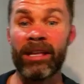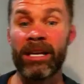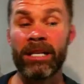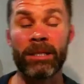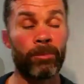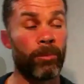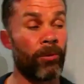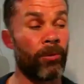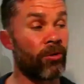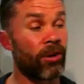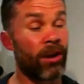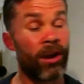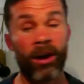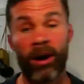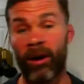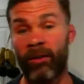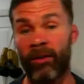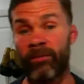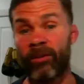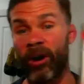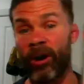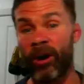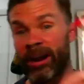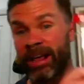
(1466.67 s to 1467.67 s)
this book,
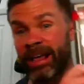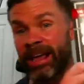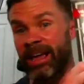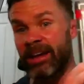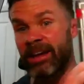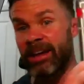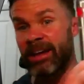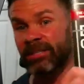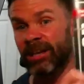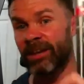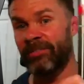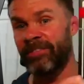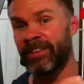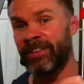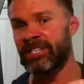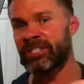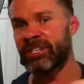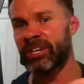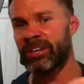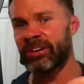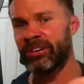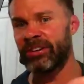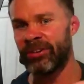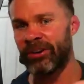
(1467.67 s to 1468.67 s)
I've got it here because I
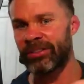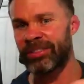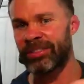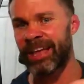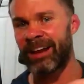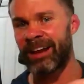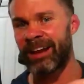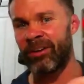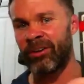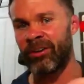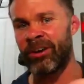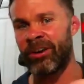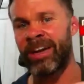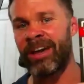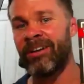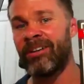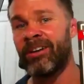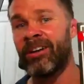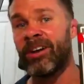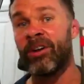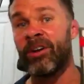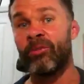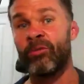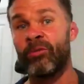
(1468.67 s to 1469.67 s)
finished it not that long ago,
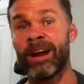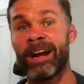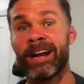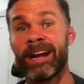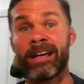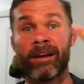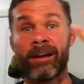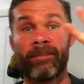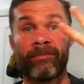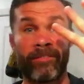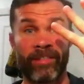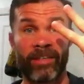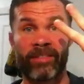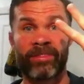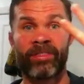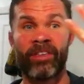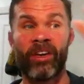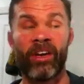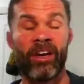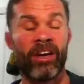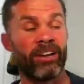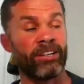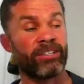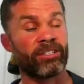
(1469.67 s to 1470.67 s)
reading it for the
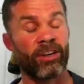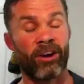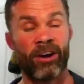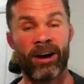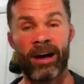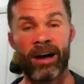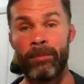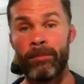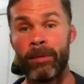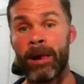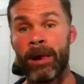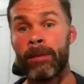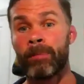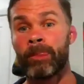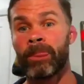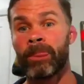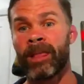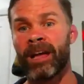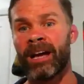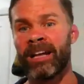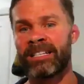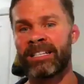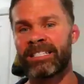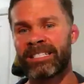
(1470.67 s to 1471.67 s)
third time.
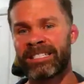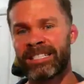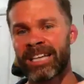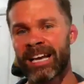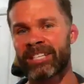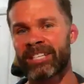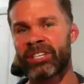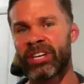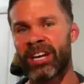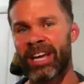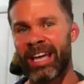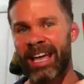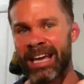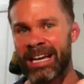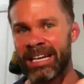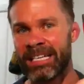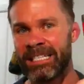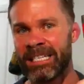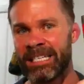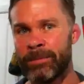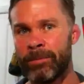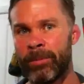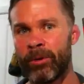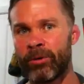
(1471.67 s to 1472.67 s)
It's such an
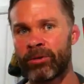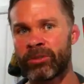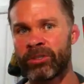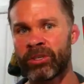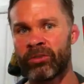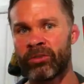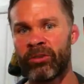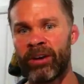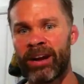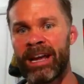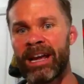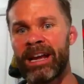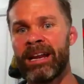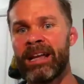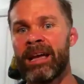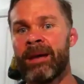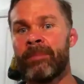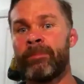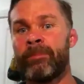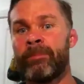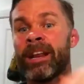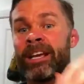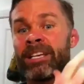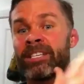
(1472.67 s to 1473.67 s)
easy book to read,
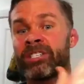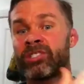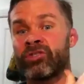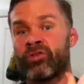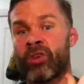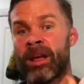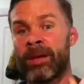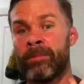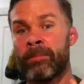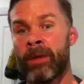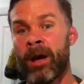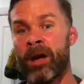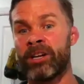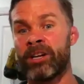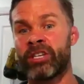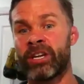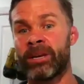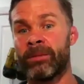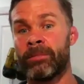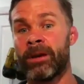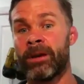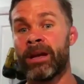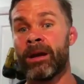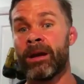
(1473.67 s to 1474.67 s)
but Extreme
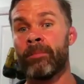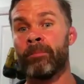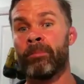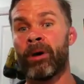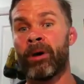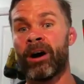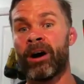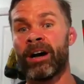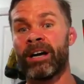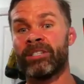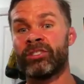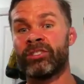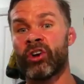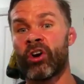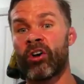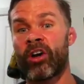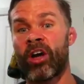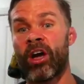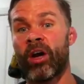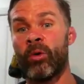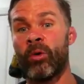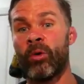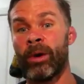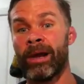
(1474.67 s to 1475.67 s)
Ownership by
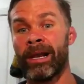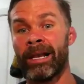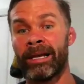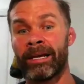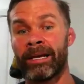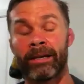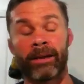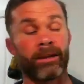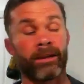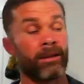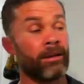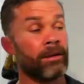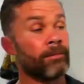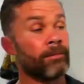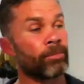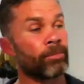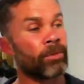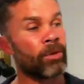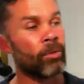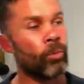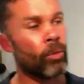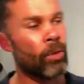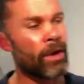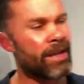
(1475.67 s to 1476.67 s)
Jocko Willink.
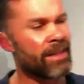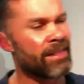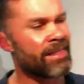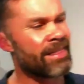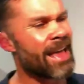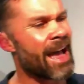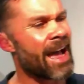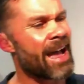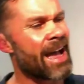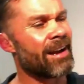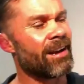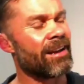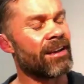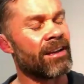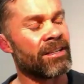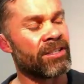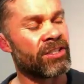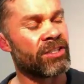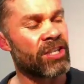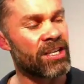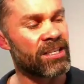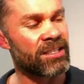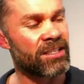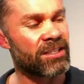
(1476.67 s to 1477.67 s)
With that, it
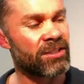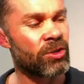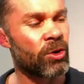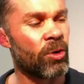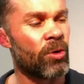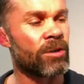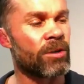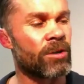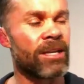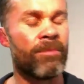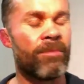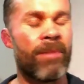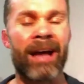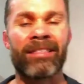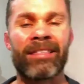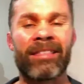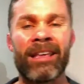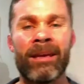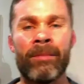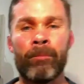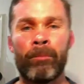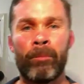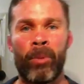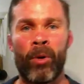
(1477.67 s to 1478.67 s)
just talks about
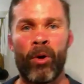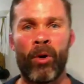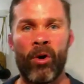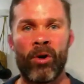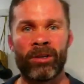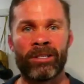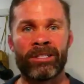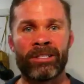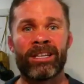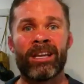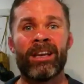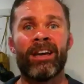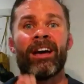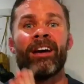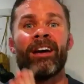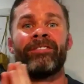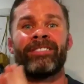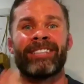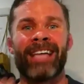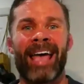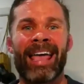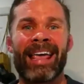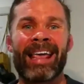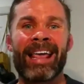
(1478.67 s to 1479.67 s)
the importance of
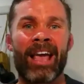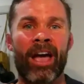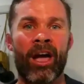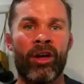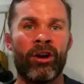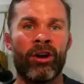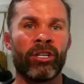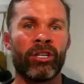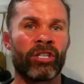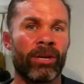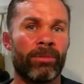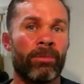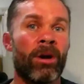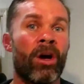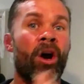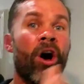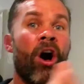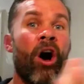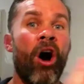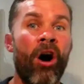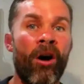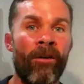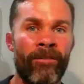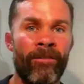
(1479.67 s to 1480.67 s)
taking ownership
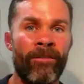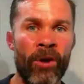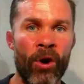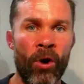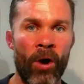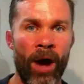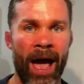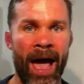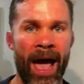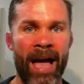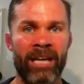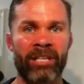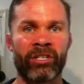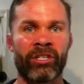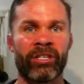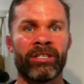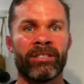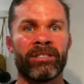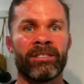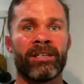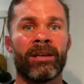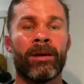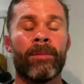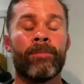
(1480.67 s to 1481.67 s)
of your
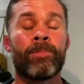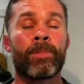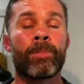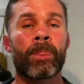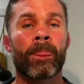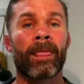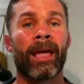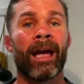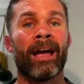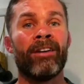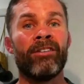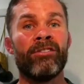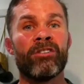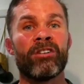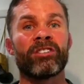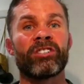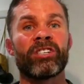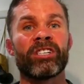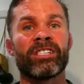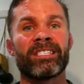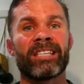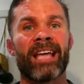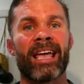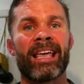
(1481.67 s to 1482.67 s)
actions, and not
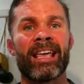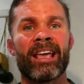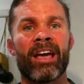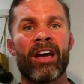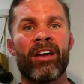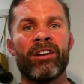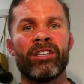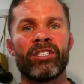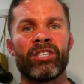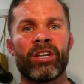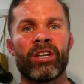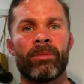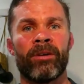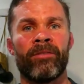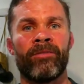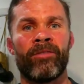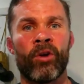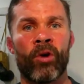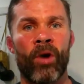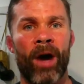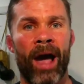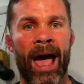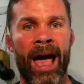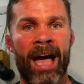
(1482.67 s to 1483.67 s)
just taking ownership of
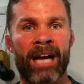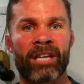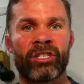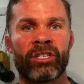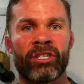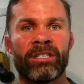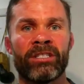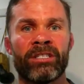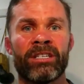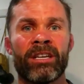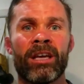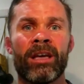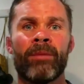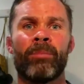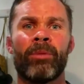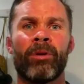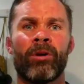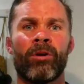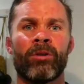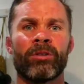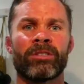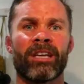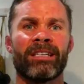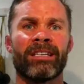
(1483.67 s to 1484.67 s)
your actions, but
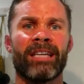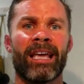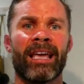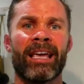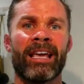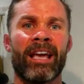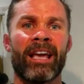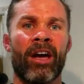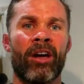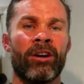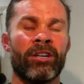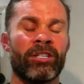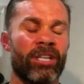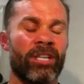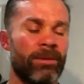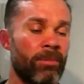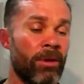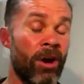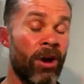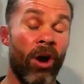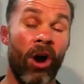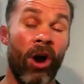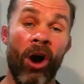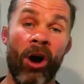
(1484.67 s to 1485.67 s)
also taking ownership
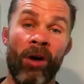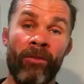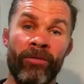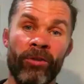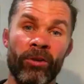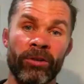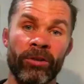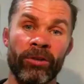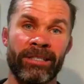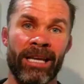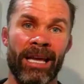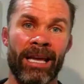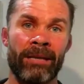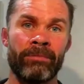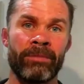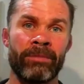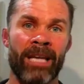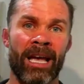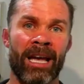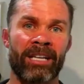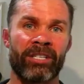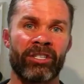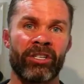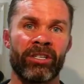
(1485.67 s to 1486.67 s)
of your team's
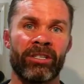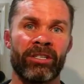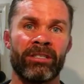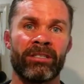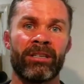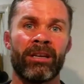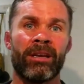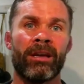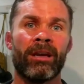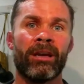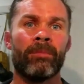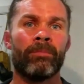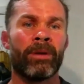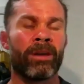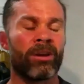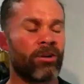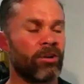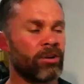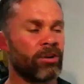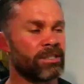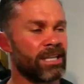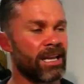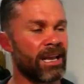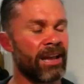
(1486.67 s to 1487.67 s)
actions.
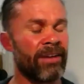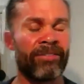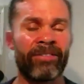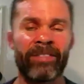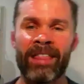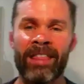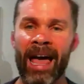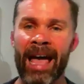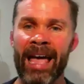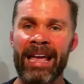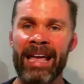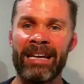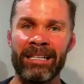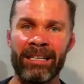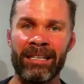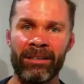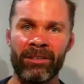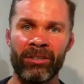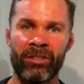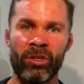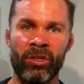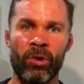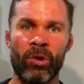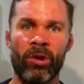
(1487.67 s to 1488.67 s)
Because if they
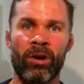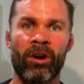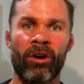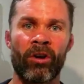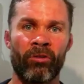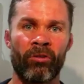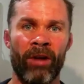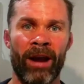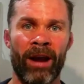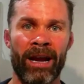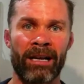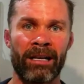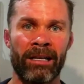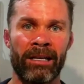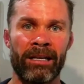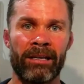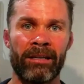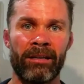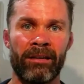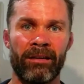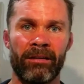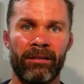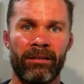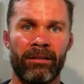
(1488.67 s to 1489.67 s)
didn't do it
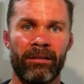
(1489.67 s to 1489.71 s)
correctly,